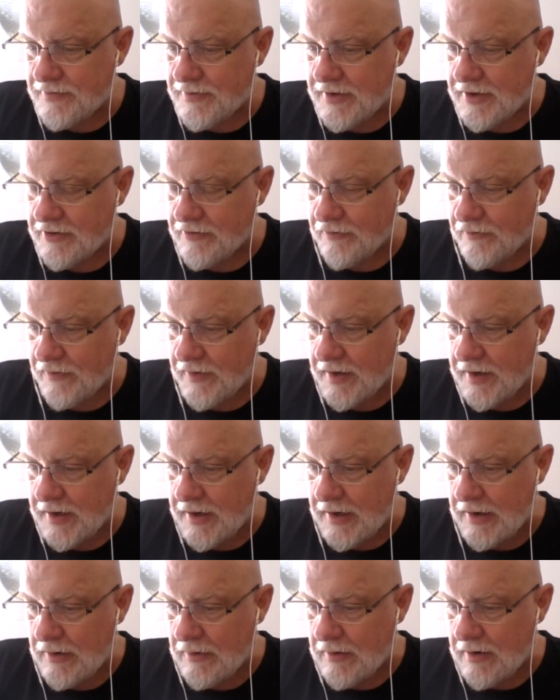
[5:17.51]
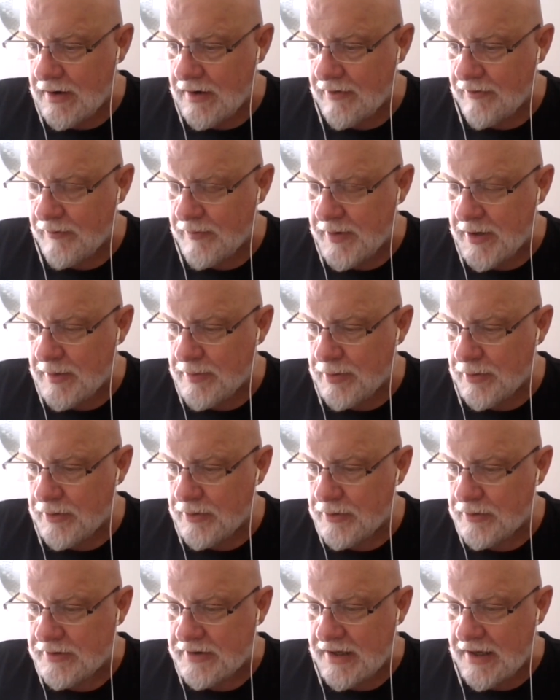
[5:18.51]
video of people
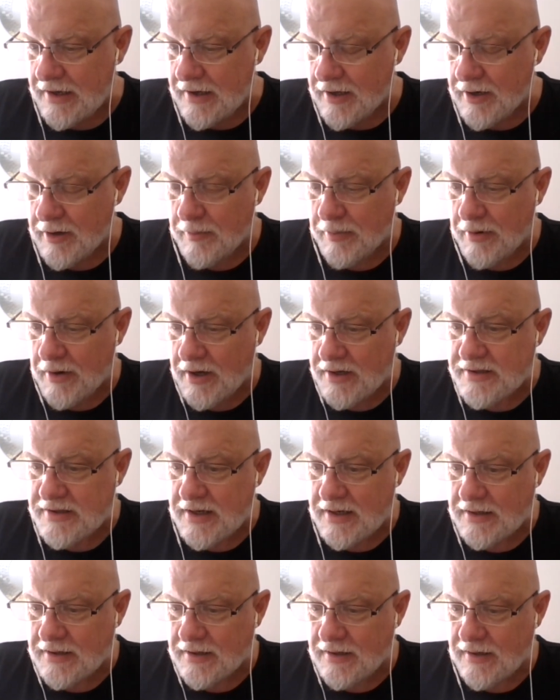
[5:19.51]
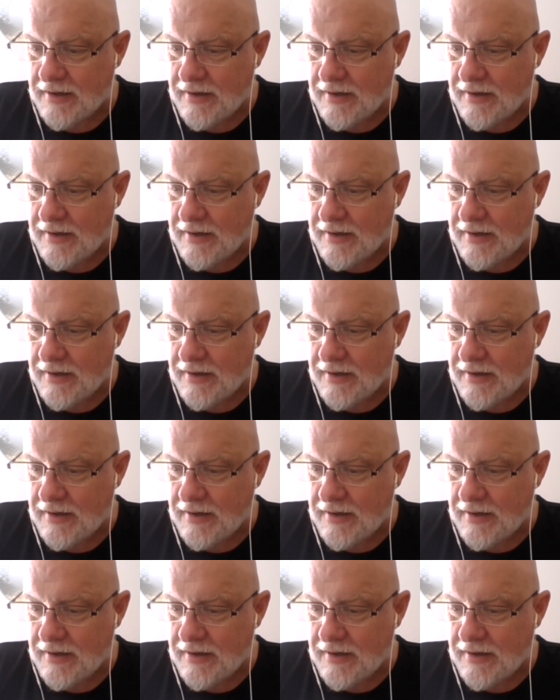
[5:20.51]
who take on a project